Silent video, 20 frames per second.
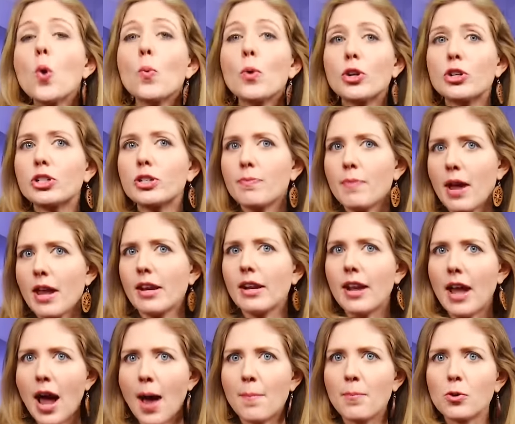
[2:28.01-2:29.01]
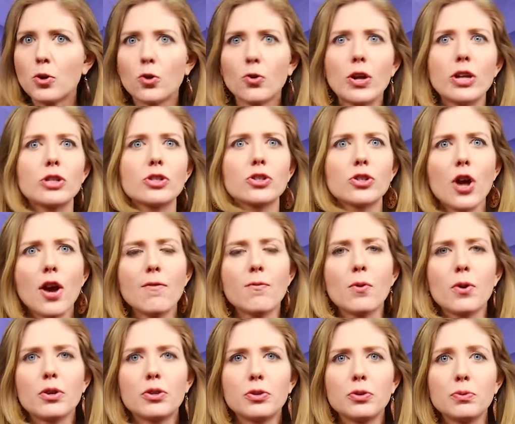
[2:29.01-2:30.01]
which demanded Apple create
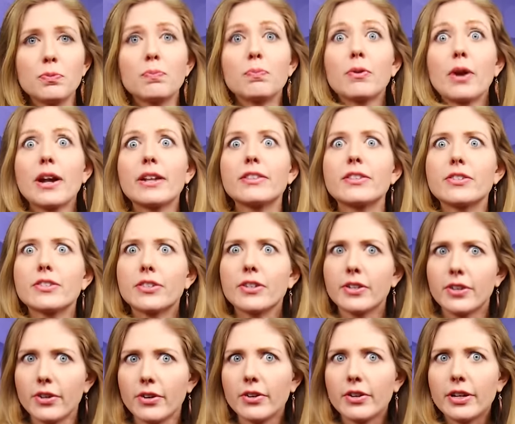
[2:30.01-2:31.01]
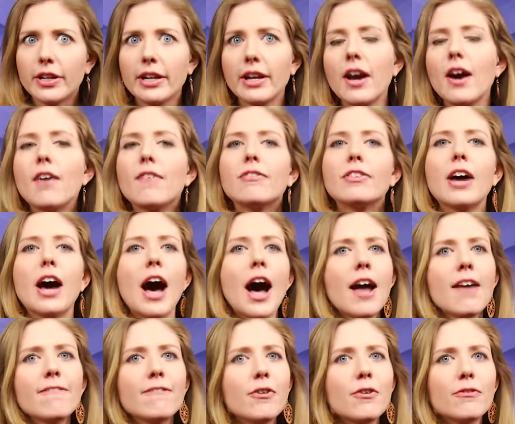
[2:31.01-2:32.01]
software to break the security of the
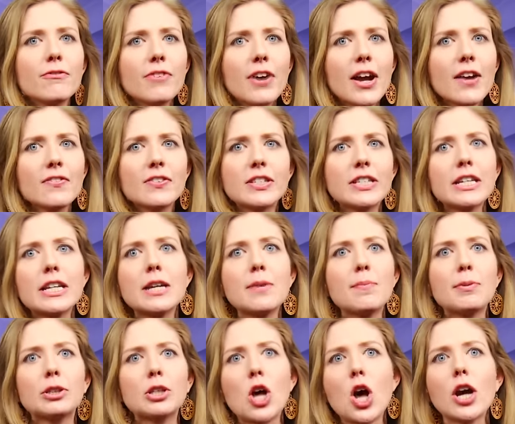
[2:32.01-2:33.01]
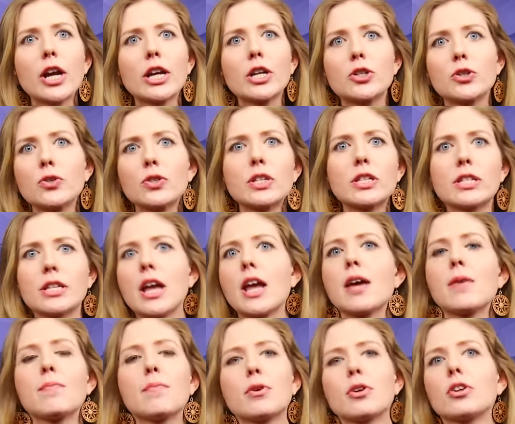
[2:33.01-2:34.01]
iPhone 5C belonging to the
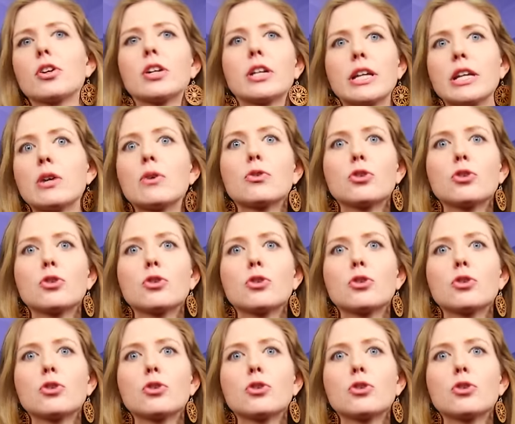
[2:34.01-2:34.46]
San Bernardino